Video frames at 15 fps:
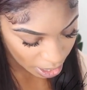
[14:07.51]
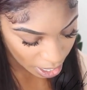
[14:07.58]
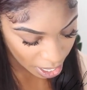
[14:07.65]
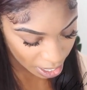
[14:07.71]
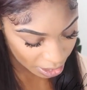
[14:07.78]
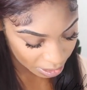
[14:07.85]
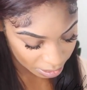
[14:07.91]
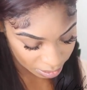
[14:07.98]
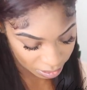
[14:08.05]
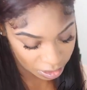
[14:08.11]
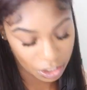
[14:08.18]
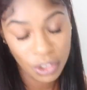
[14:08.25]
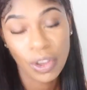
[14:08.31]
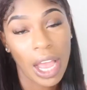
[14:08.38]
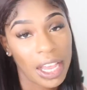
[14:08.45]
and
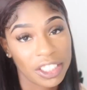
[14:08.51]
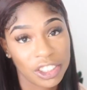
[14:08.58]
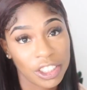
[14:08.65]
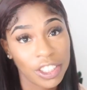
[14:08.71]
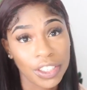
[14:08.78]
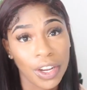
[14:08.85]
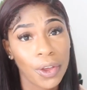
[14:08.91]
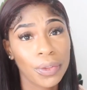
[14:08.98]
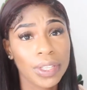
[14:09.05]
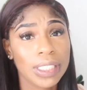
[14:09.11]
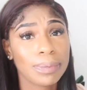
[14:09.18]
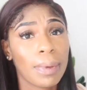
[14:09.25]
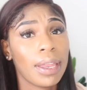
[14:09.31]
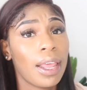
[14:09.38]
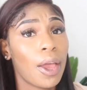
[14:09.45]
you guys should know
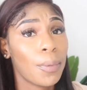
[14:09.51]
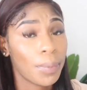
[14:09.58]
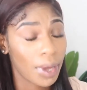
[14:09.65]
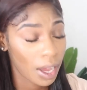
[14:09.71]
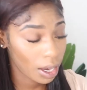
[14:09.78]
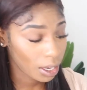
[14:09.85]
this by now, but